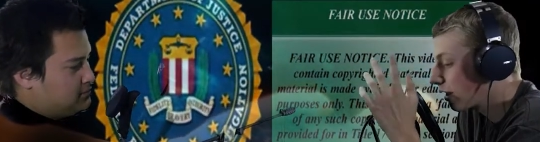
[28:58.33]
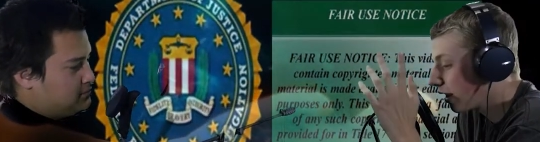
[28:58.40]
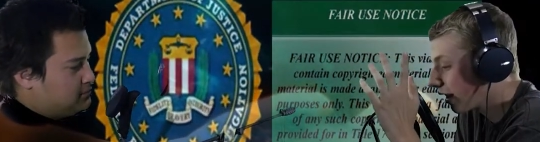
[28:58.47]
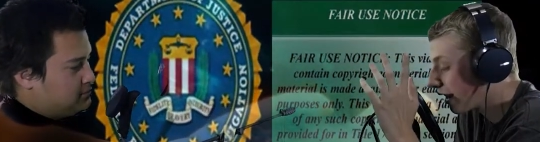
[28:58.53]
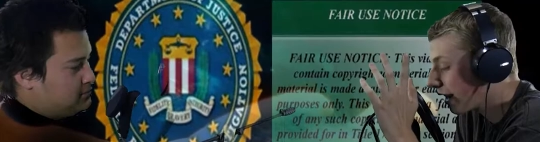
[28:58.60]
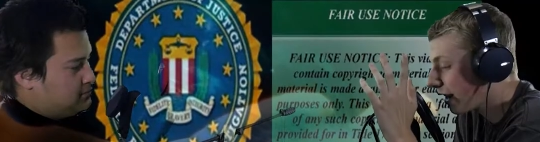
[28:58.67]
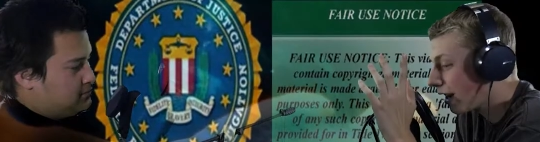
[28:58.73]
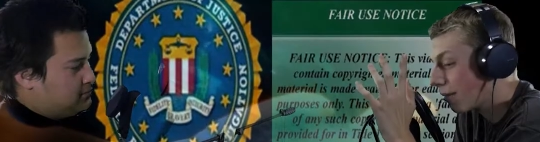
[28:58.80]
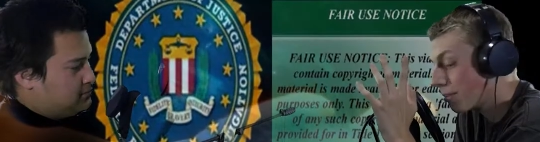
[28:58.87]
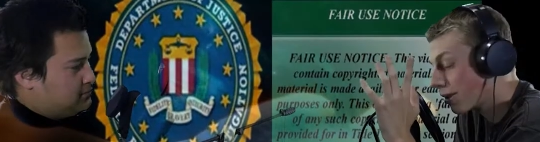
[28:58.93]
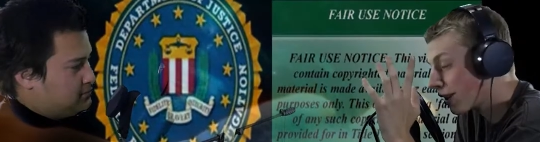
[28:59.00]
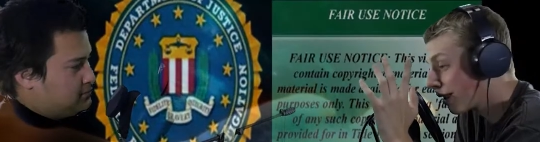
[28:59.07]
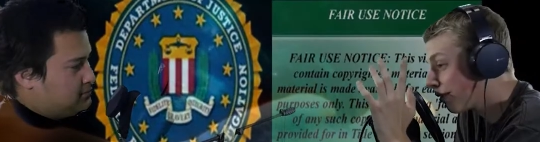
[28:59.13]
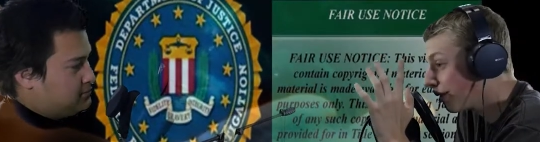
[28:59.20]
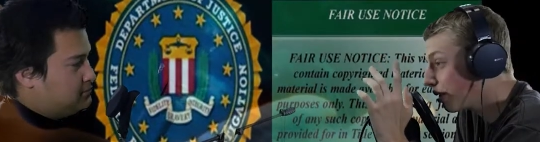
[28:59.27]
Speaker 1: Okay, I'm going to
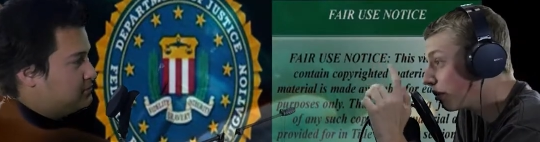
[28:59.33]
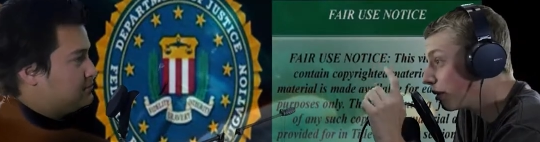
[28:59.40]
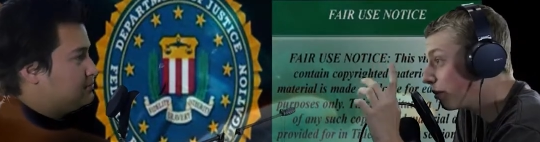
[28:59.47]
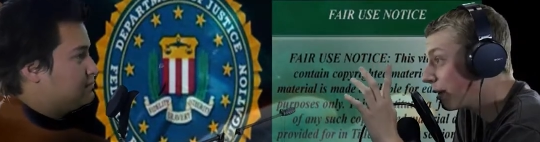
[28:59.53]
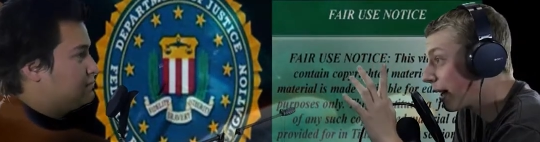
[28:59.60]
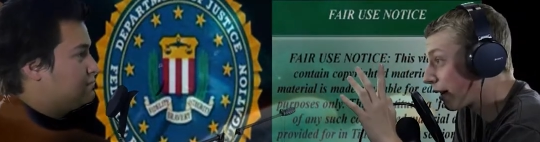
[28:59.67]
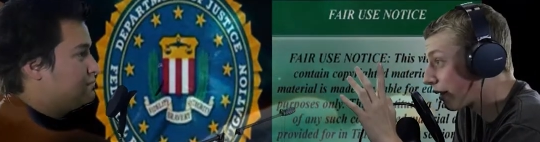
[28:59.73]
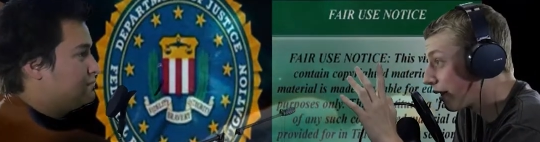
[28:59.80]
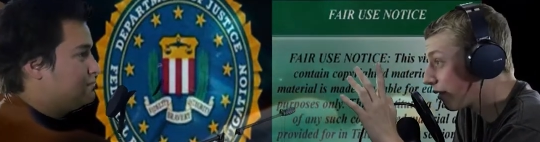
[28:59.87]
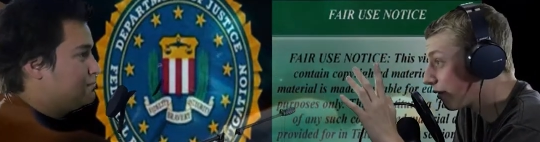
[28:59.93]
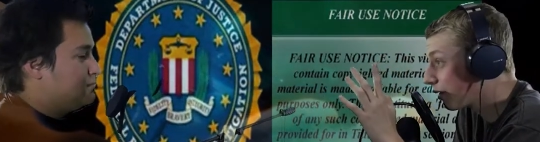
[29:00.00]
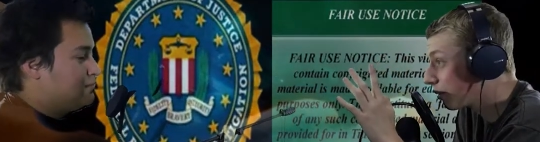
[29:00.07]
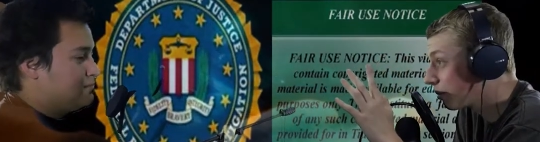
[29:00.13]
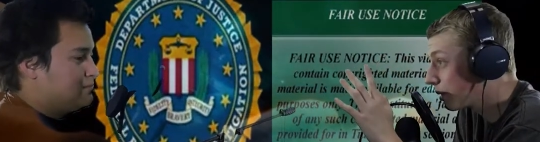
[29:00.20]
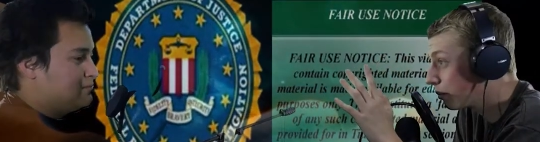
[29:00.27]
give a little bit of background
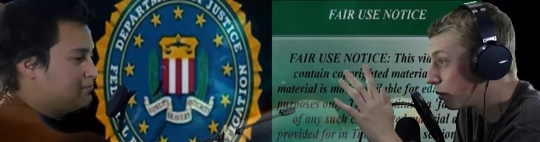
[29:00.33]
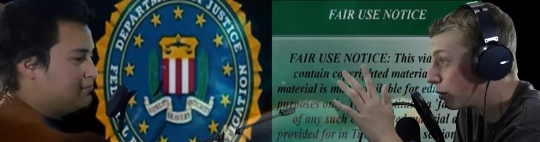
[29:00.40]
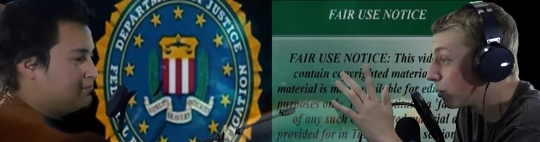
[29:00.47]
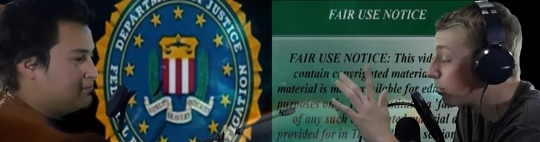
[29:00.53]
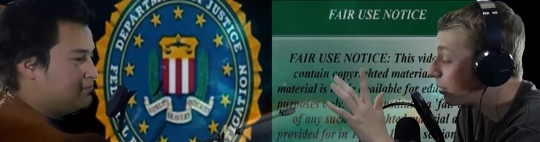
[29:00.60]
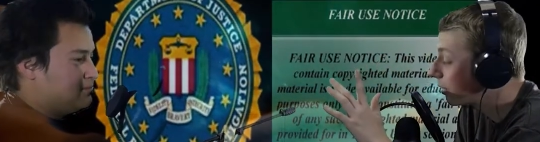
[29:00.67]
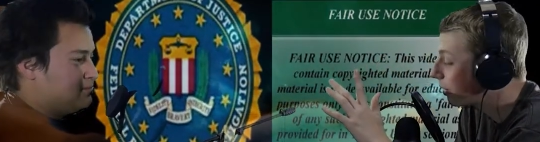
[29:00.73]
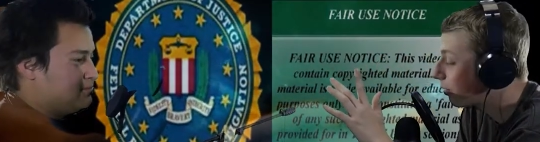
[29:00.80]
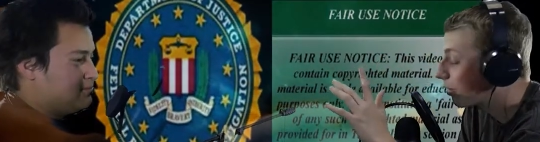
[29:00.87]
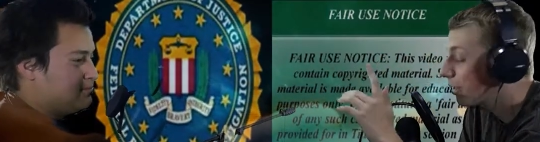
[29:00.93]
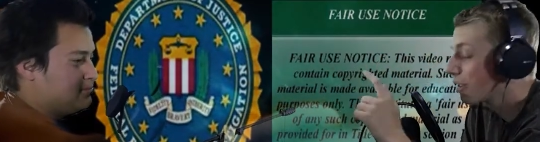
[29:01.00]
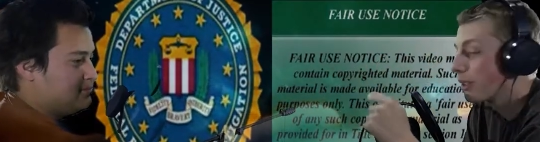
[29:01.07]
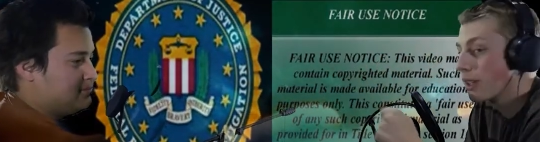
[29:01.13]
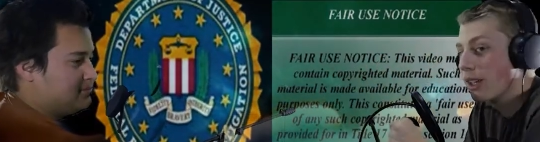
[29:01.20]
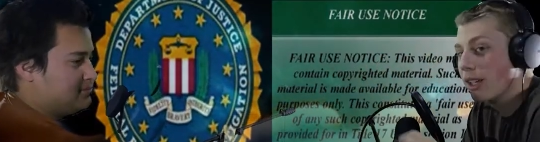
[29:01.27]
for the people.
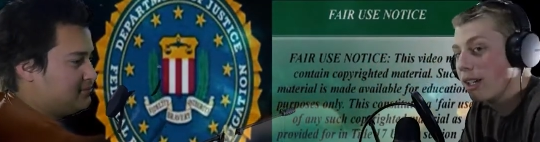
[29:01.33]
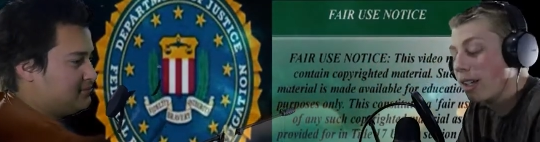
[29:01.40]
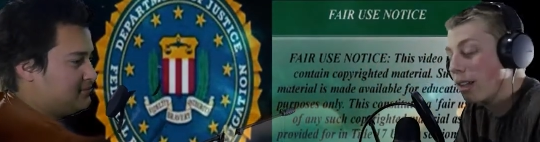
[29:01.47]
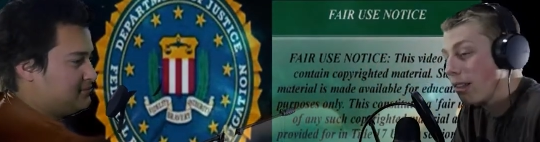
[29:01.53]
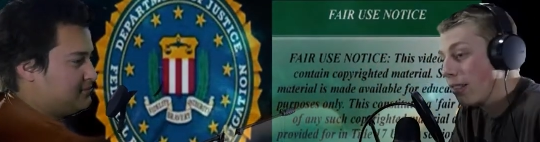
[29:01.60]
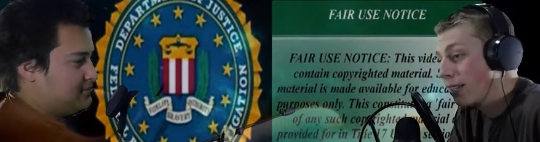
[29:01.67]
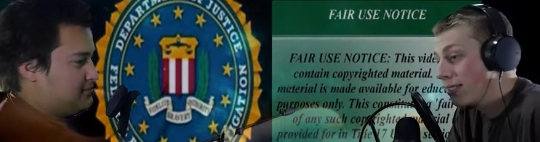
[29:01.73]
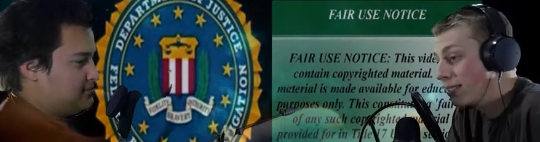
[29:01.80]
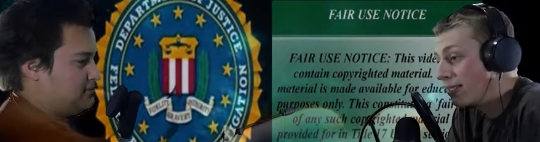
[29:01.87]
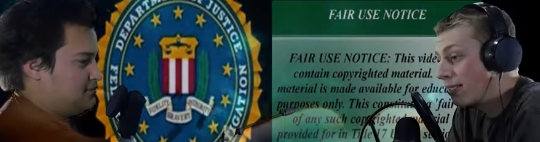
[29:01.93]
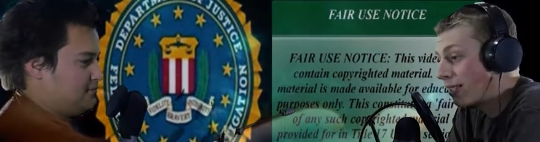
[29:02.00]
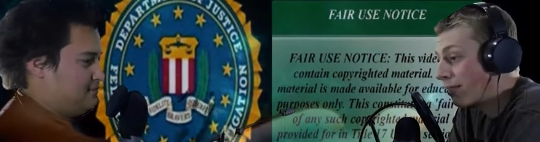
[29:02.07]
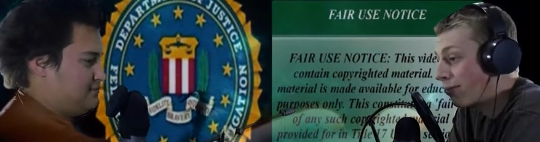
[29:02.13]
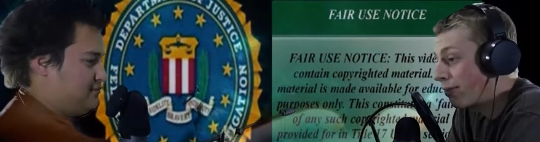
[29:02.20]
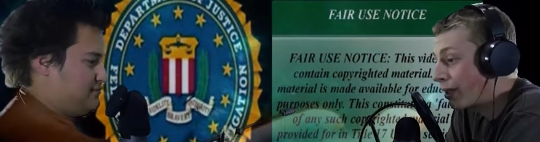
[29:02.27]
This is
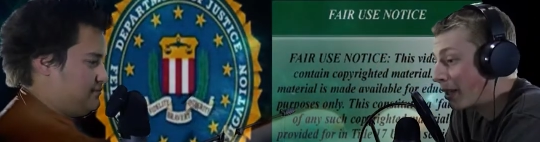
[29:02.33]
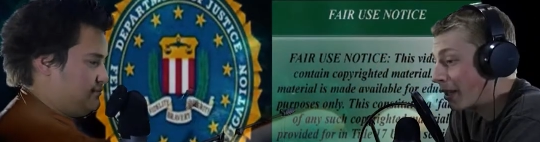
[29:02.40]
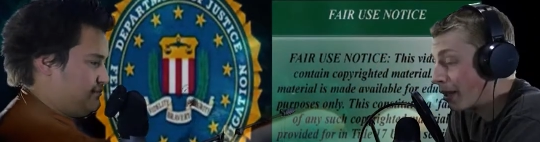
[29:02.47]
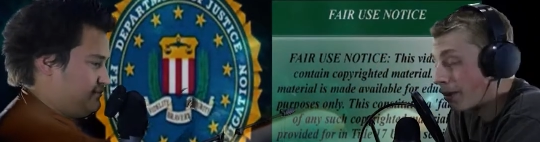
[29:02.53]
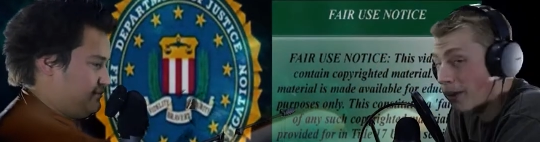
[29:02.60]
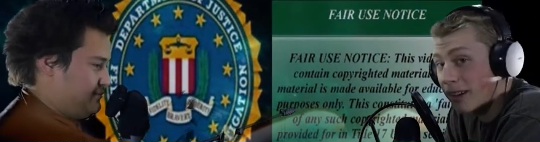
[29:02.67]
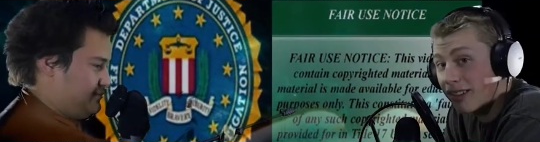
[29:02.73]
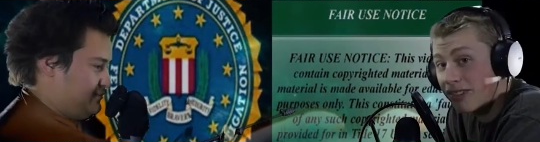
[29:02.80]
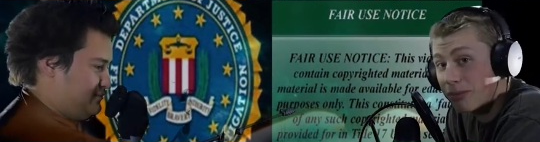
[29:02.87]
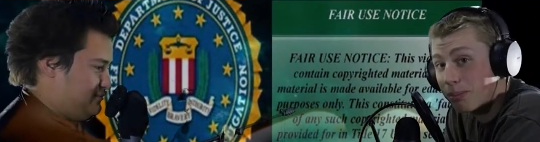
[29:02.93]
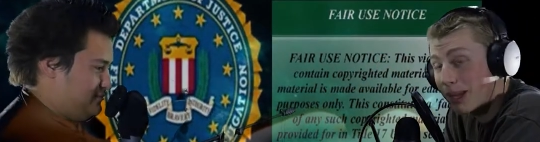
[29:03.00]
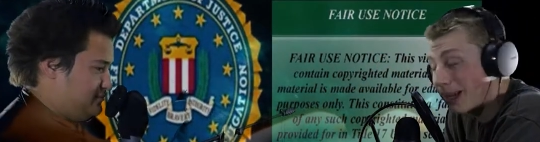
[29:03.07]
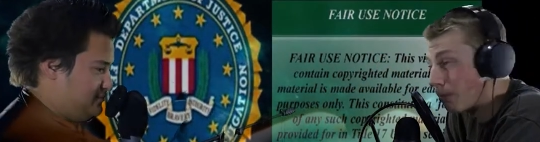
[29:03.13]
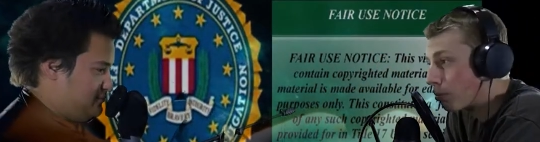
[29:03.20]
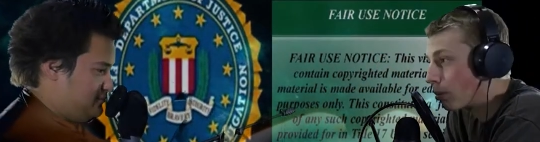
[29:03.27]
a video of
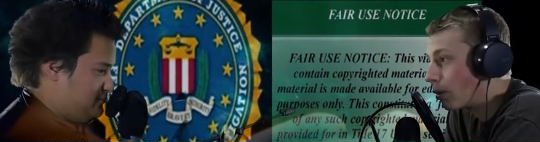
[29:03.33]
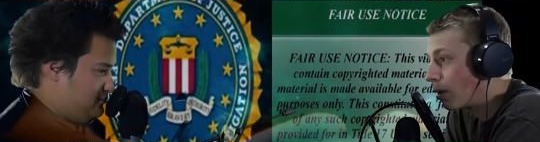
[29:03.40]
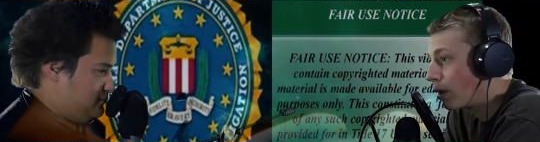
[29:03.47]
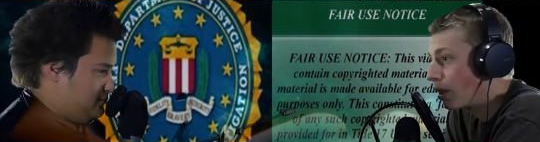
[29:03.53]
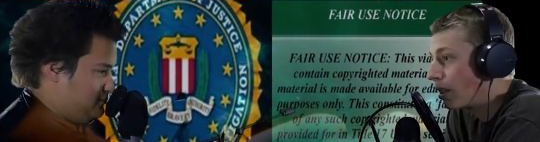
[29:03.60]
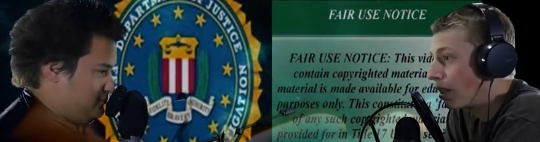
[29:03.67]
people